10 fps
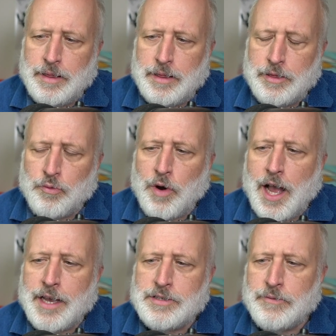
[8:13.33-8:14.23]
the
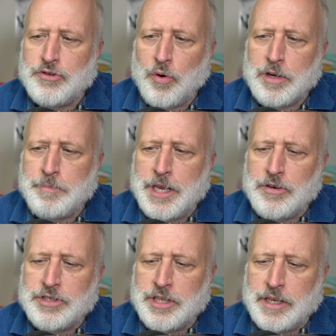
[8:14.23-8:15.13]
rise of Jordan
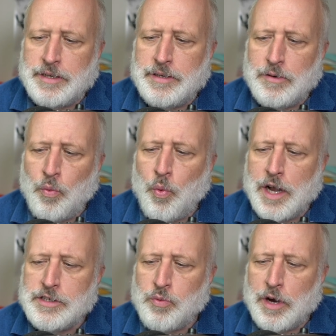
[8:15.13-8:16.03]
Peterson
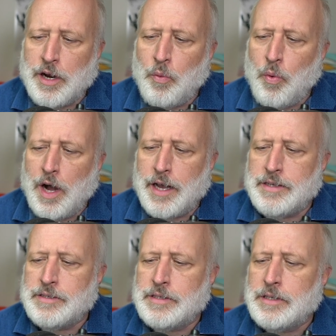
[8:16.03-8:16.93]
was what it
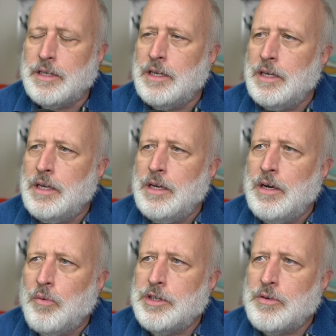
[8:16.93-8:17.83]
was,
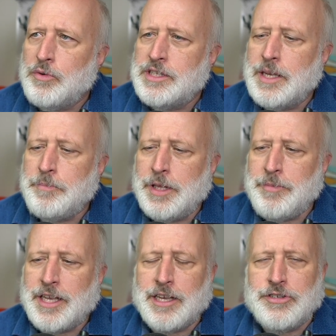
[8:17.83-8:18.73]
was, was simply
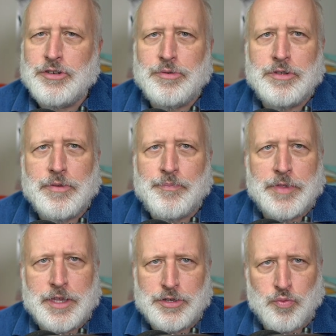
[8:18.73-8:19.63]
because you,
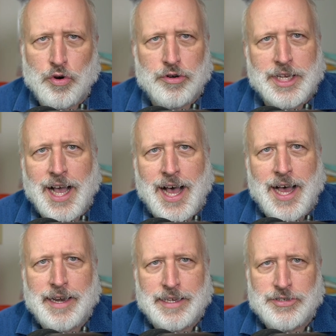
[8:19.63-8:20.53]
this word
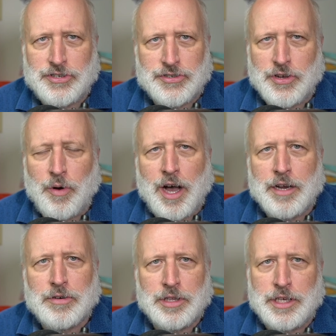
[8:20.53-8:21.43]
God is just so
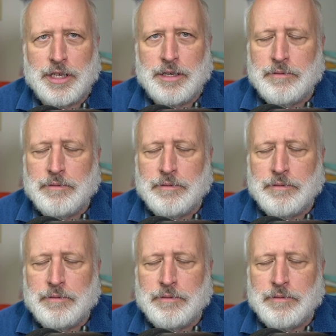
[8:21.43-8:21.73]
utterly